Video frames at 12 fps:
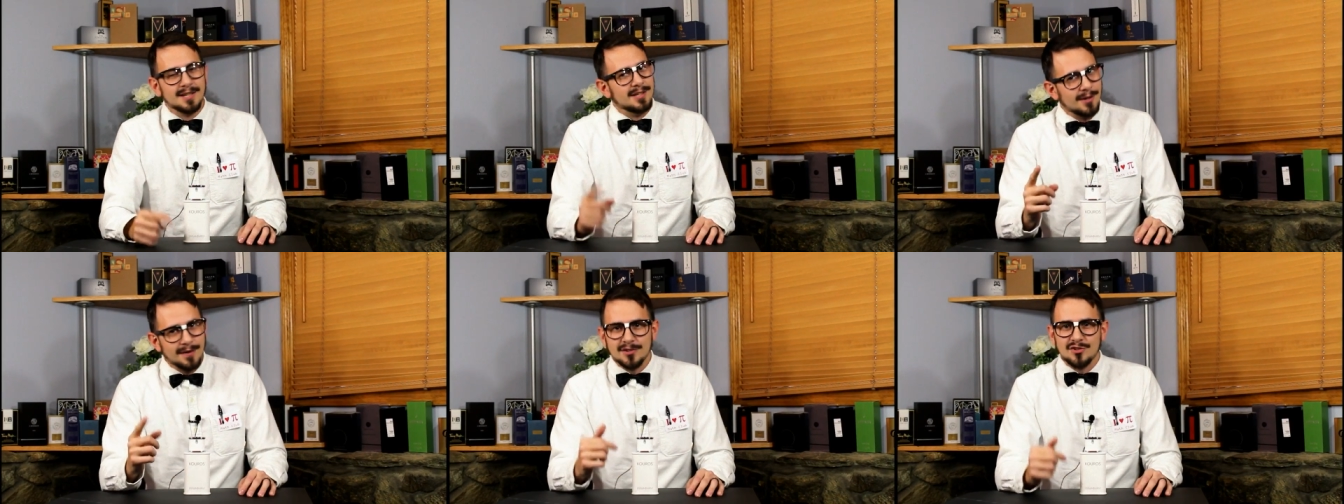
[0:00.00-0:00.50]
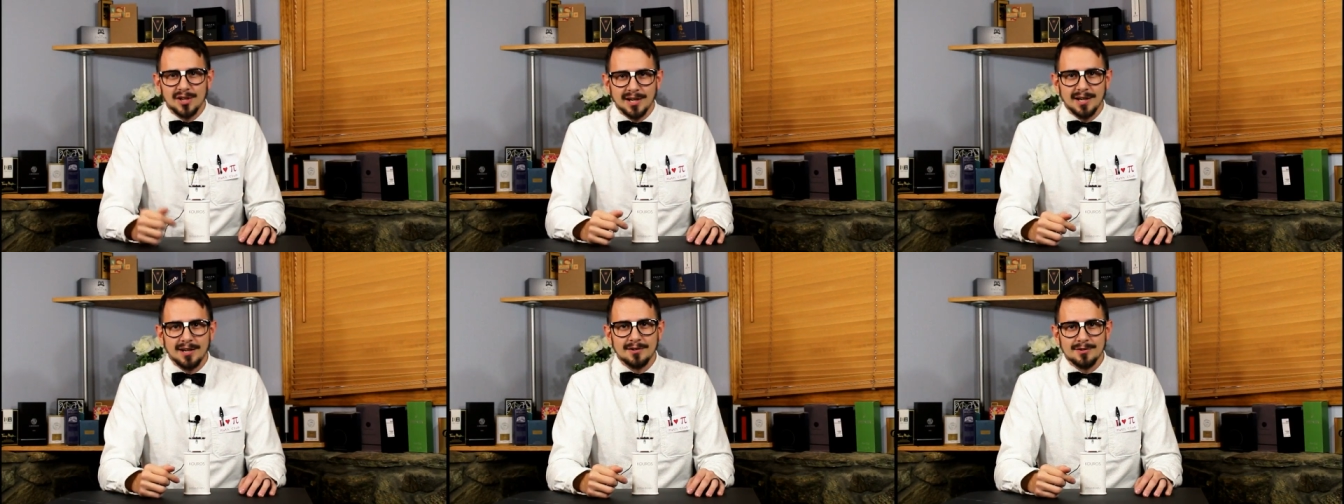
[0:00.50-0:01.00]
You have to check
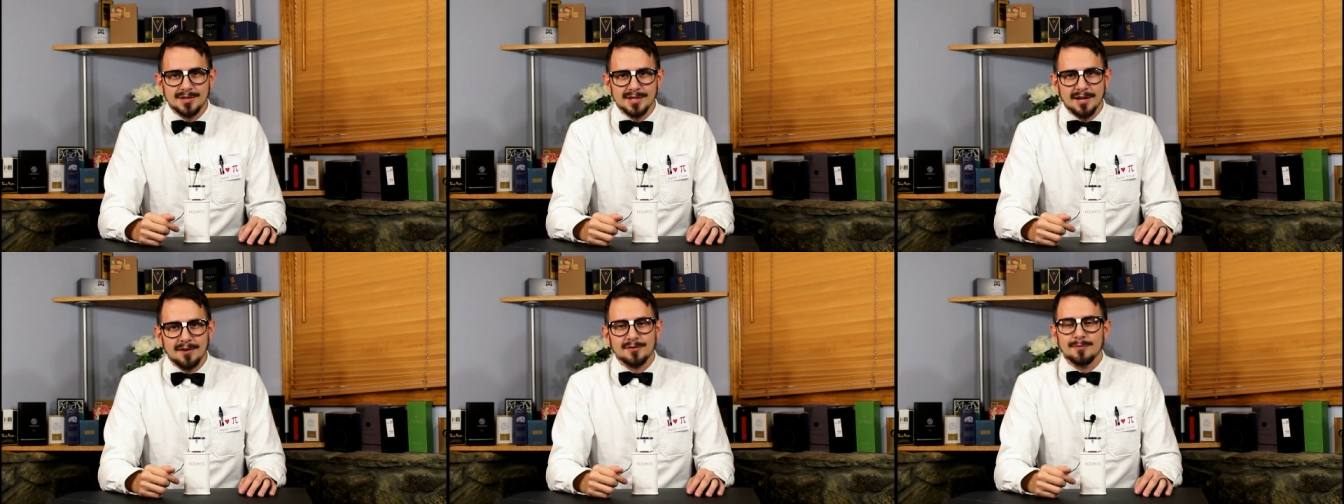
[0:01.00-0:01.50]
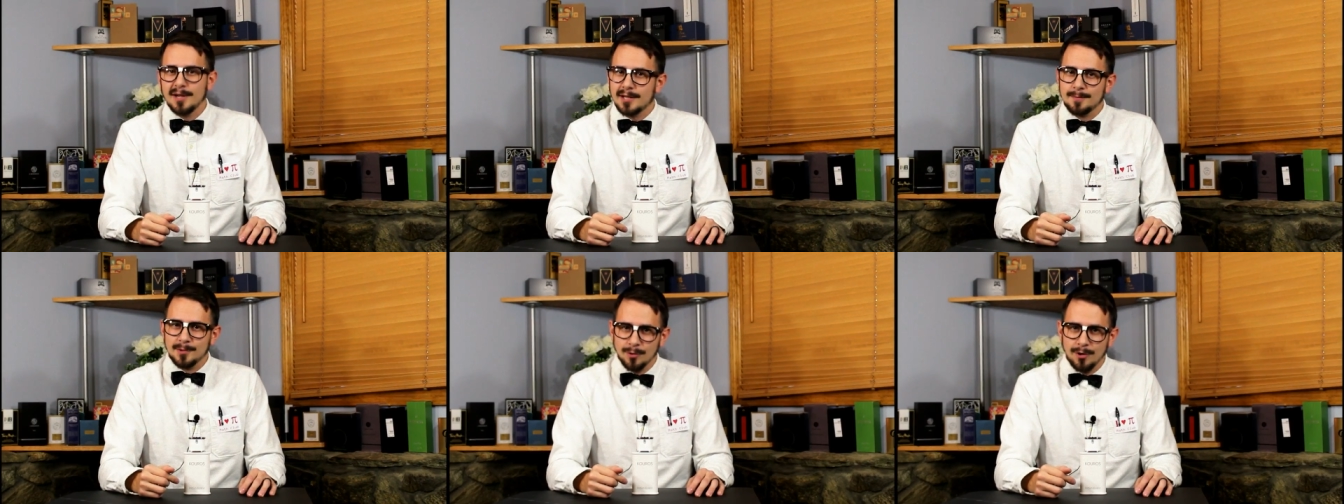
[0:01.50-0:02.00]
it out yourself to make
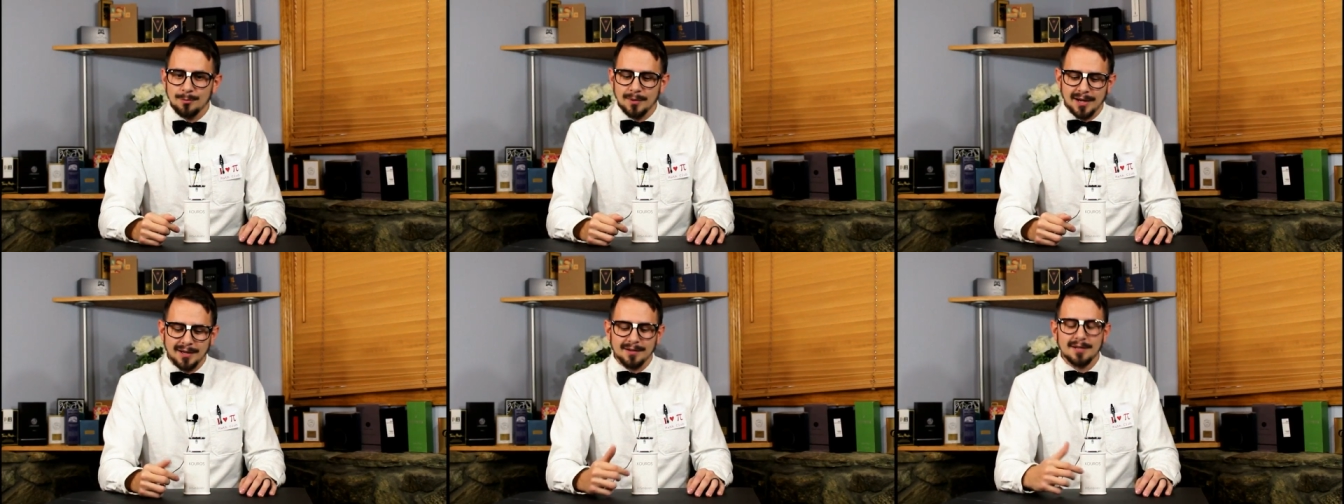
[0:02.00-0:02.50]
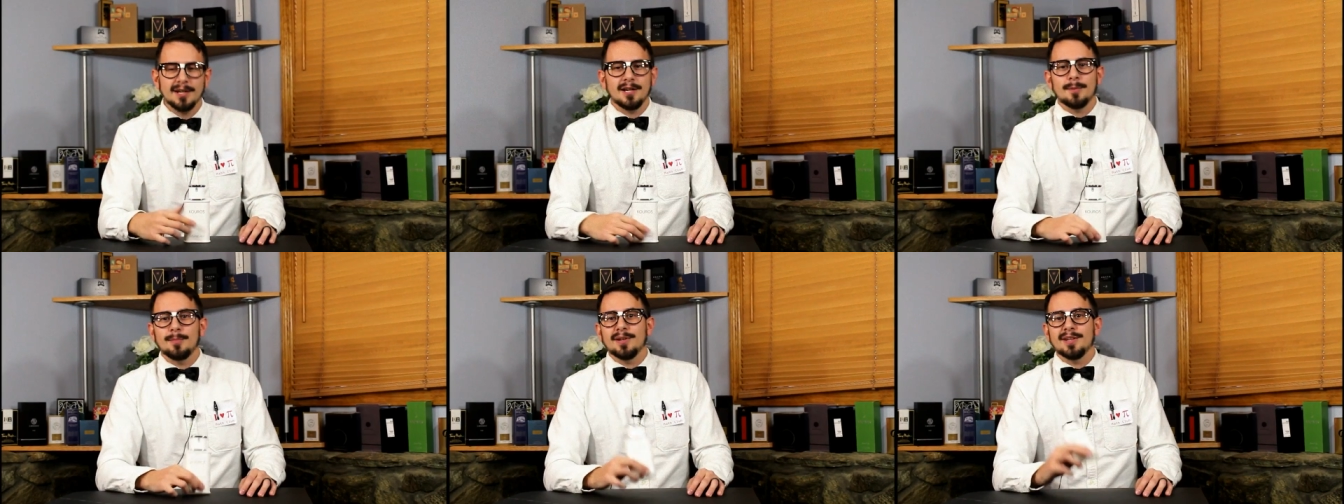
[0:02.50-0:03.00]
up your own mind,
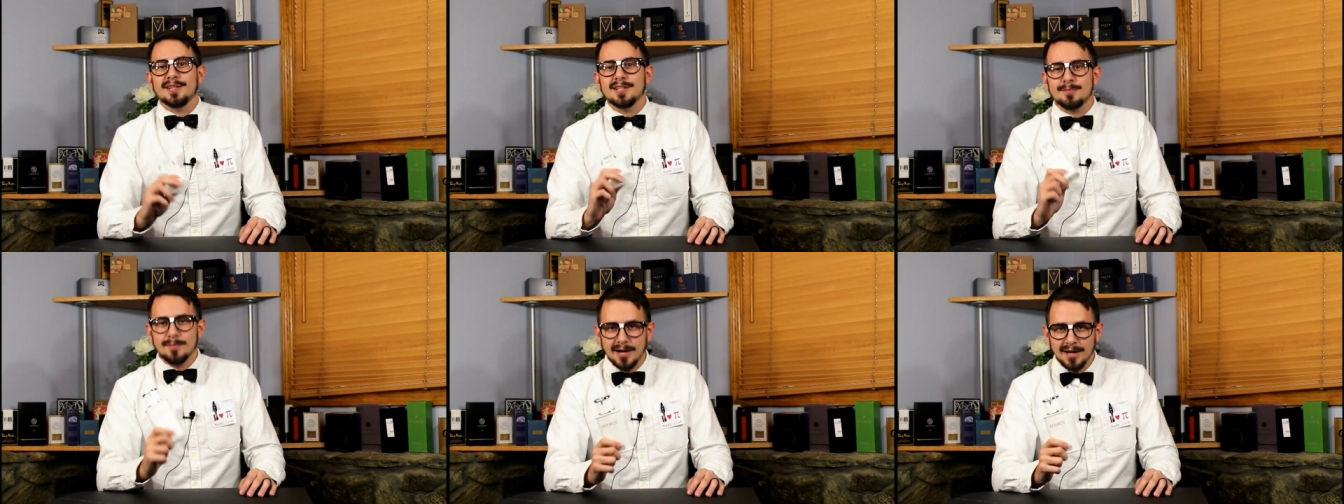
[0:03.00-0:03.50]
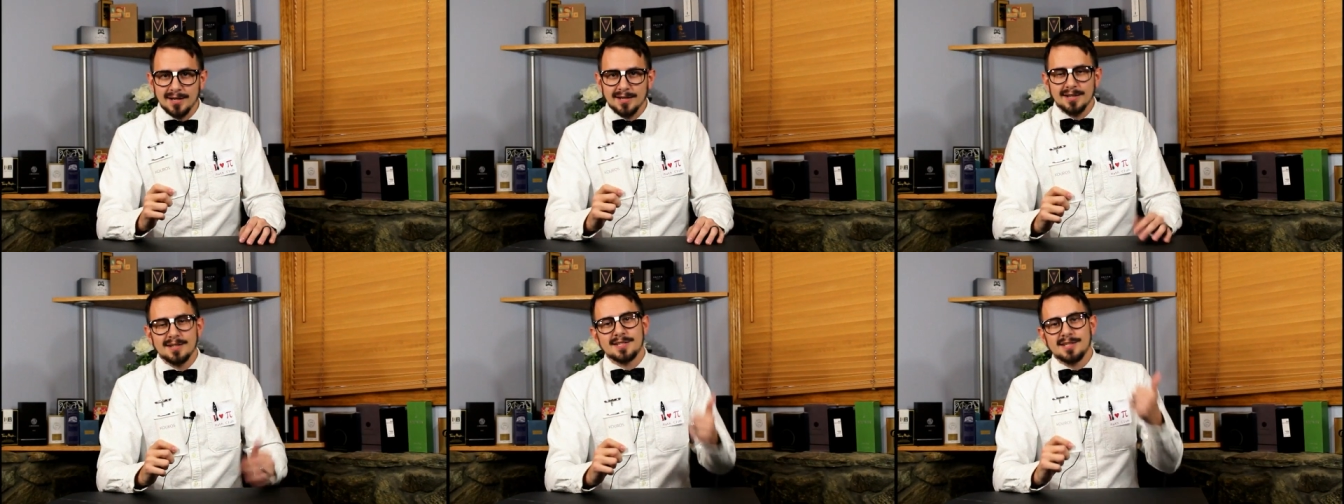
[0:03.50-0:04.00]
but it gets my
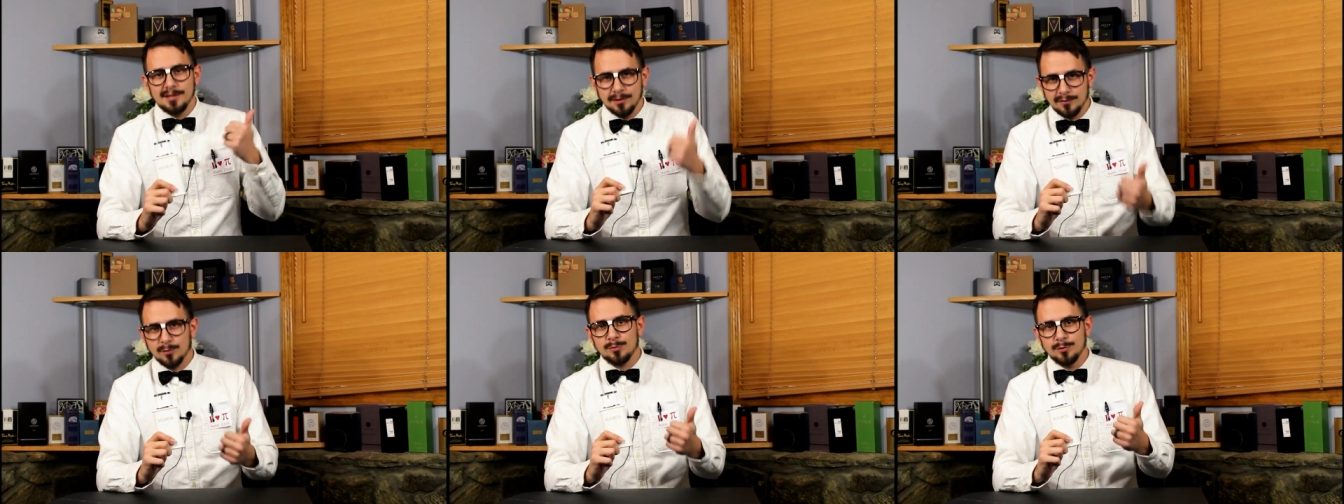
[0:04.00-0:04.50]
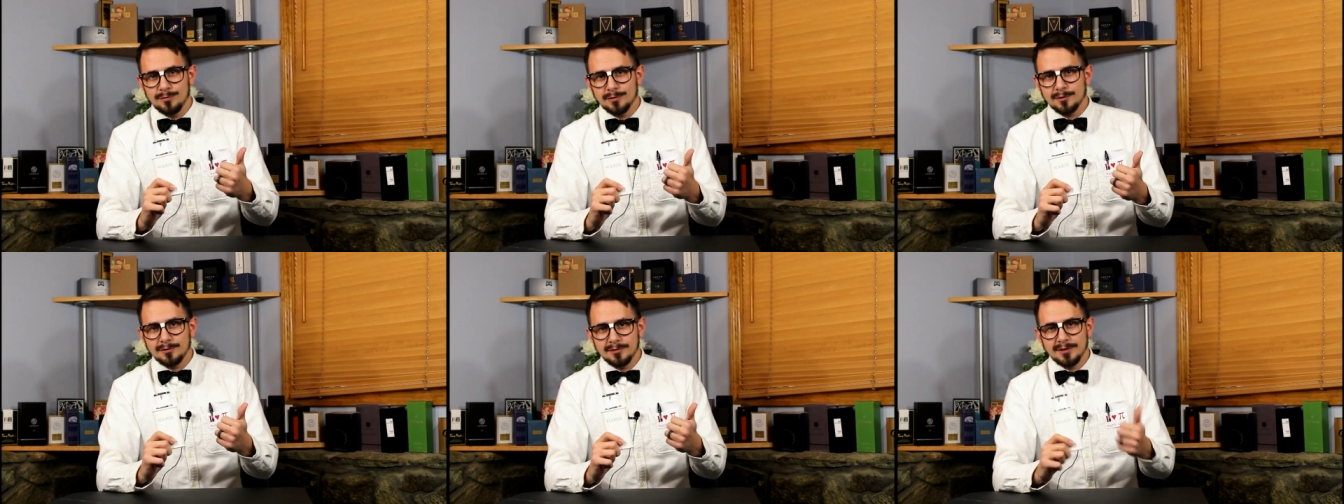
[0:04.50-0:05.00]
seal of approval.